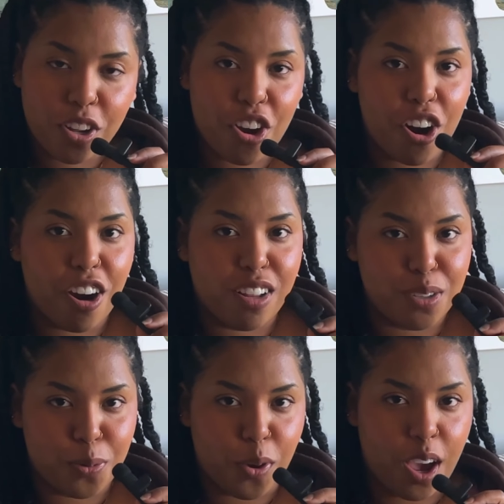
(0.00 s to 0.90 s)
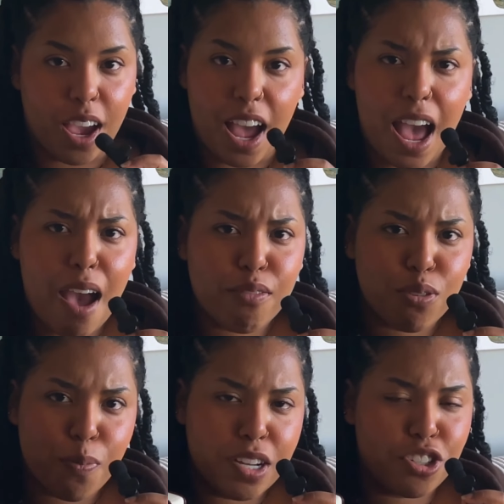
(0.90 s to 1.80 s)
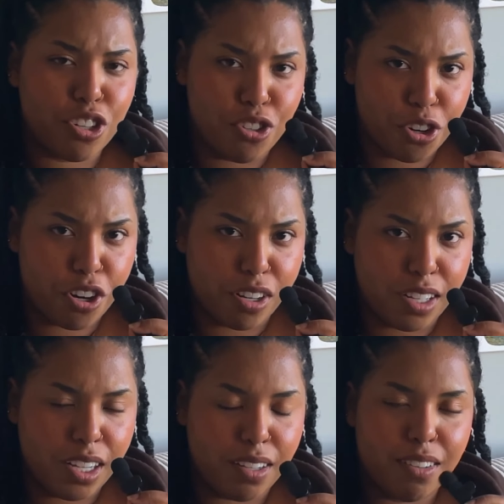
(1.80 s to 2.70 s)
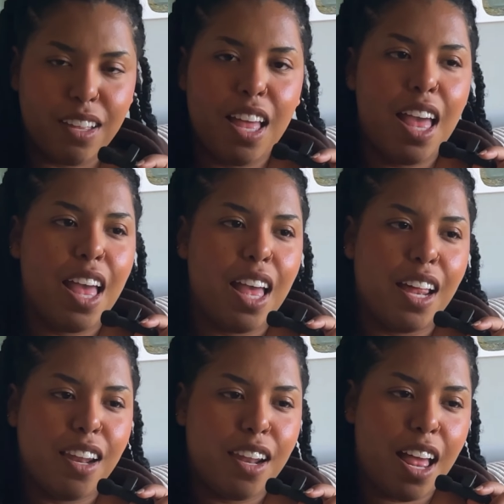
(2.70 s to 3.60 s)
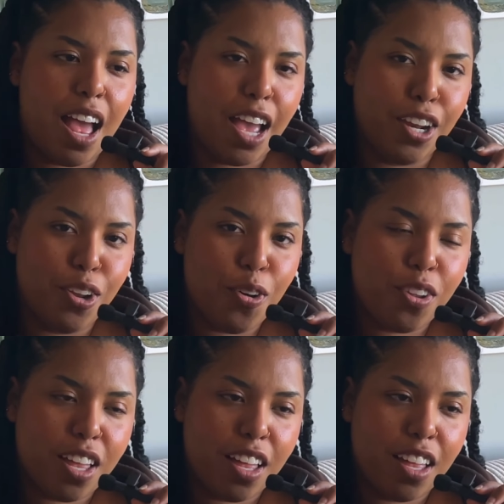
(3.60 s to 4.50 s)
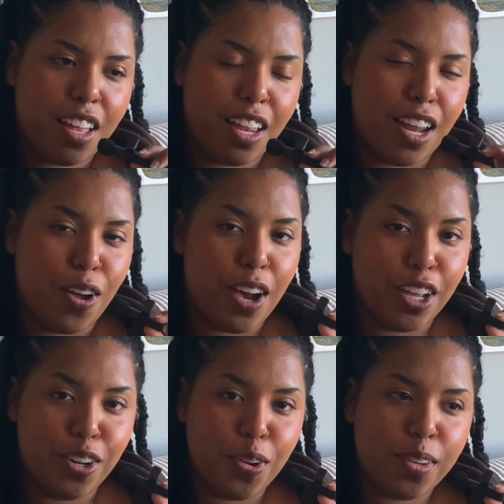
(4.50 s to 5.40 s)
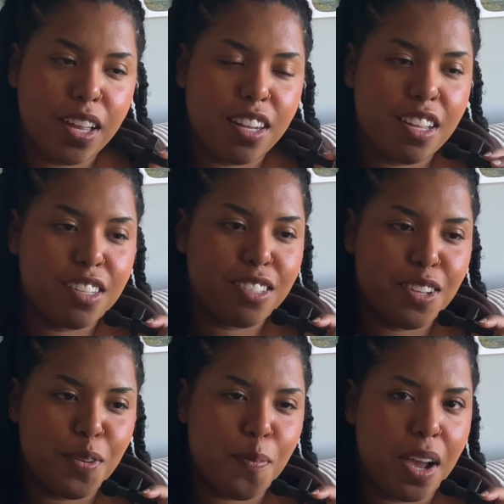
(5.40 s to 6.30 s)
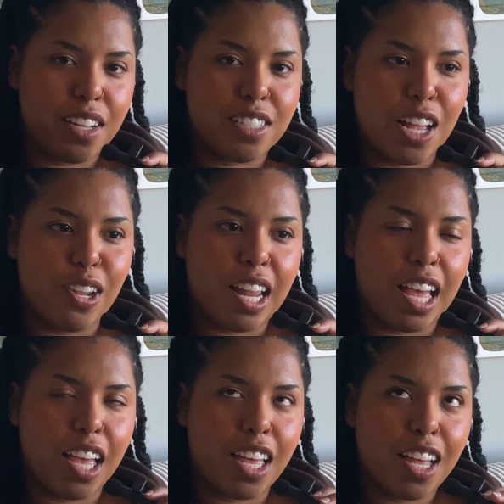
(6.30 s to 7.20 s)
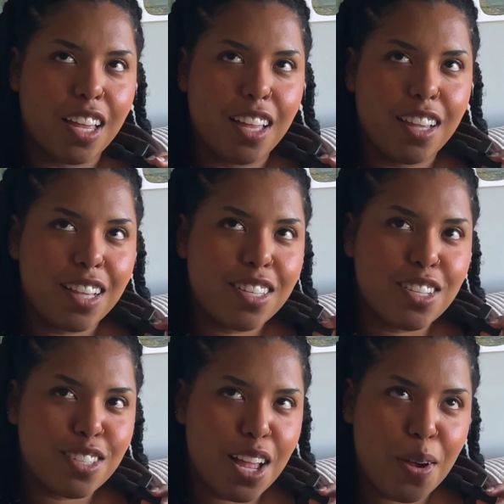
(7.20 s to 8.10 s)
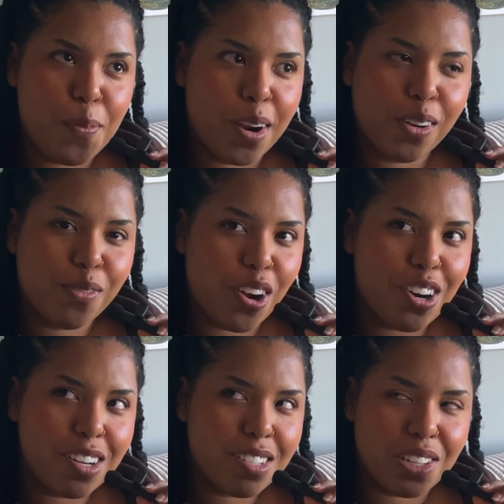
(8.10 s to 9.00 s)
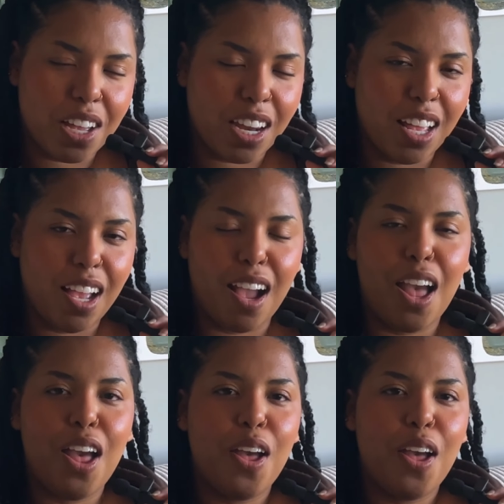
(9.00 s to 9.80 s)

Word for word: with the artist way, I have to mention journaling. I know that now, I know that this might sound like this is not part of art studying.